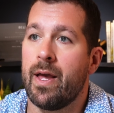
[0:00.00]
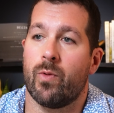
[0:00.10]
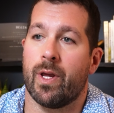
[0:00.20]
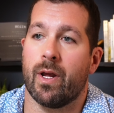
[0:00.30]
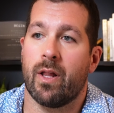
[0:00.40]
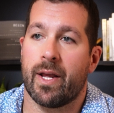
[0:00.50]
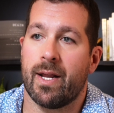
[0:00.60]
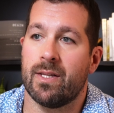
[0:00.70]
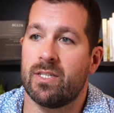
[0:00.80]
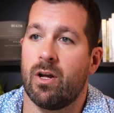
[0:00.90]
We can click
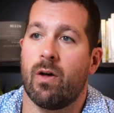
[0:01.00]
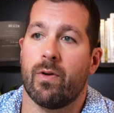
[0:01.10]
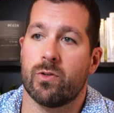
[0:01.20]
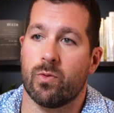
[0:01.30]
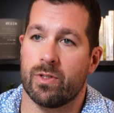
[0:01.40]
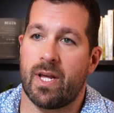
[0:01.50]
in and see all those rules.